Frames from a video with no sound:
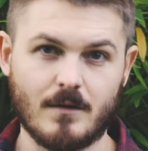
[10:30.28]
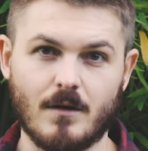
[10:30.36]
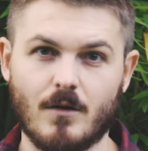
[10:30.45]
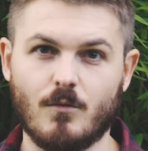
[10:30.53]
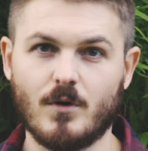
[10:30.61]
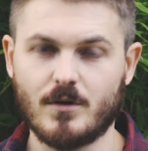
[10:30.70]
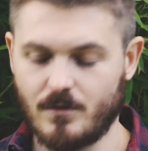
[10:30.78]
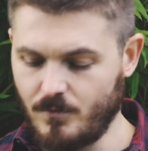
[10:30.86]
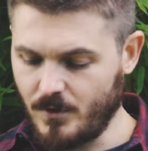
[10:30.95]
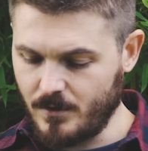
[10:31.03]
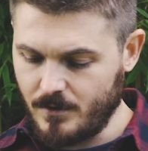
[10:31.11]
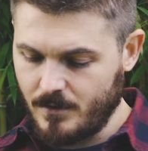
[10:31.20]
a wooden
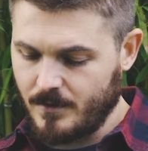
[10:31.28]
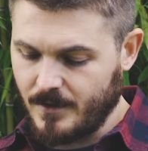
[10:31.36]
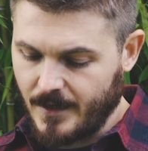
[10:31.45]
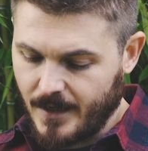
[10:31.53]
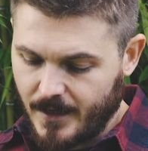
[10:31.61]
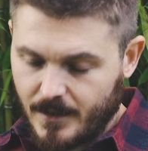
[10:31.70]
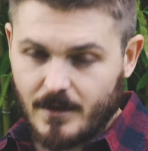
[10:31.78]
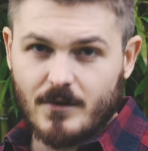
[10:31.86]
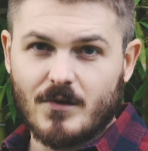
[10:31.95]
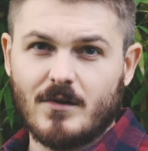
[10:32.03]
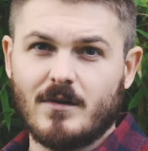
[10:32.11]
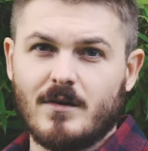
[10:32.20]
one, and
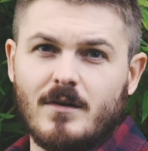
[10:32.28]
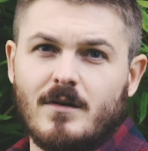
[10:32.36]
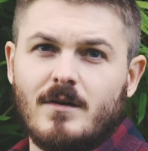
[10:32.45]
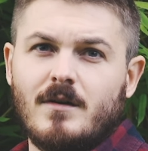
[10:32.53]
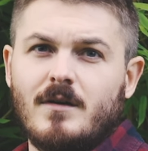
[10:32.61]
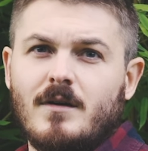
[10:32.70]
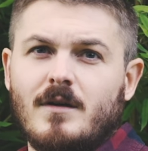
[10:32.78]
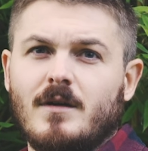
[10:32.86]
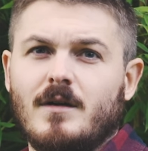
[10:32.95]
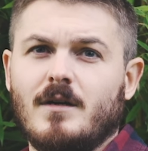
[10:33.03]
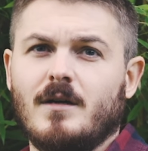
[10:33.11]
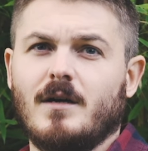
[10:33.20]

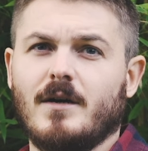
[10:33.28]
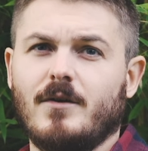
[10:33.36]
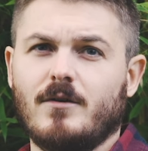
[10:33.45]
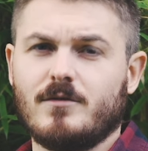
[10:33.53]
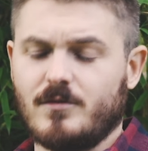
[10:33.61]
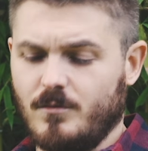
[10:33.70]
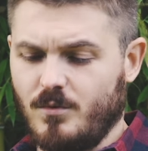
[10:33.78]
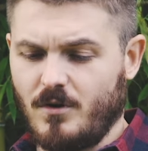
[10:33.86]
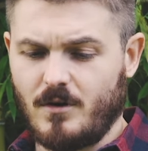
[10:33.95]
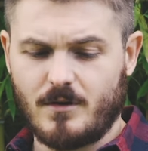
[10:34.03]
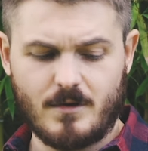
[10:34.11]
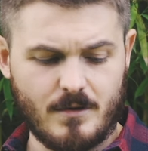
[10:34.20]
I also
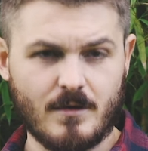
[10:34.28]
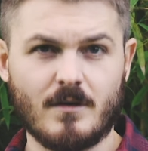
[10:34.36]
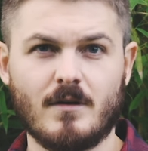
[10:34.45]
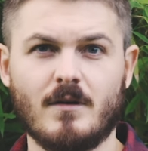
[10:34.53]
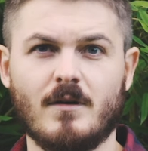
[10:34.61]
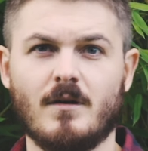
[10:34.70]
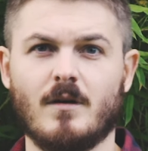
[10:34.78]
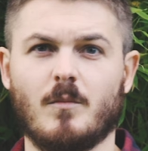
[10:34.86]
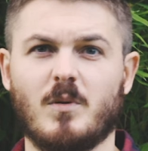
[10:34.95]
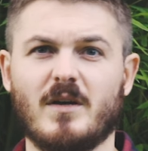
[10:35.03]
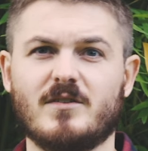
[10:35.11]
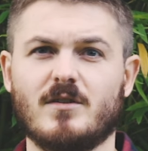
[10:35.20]
brought a
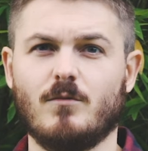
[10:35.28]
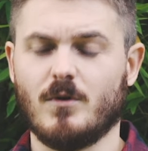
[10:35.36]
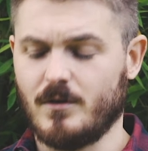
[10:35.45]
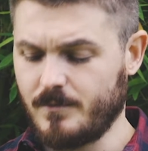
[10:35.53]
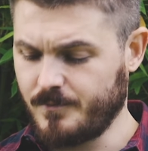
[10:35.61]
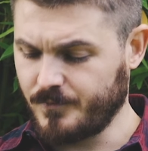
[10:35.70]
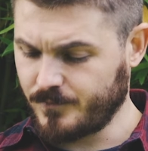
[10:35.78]
plastic one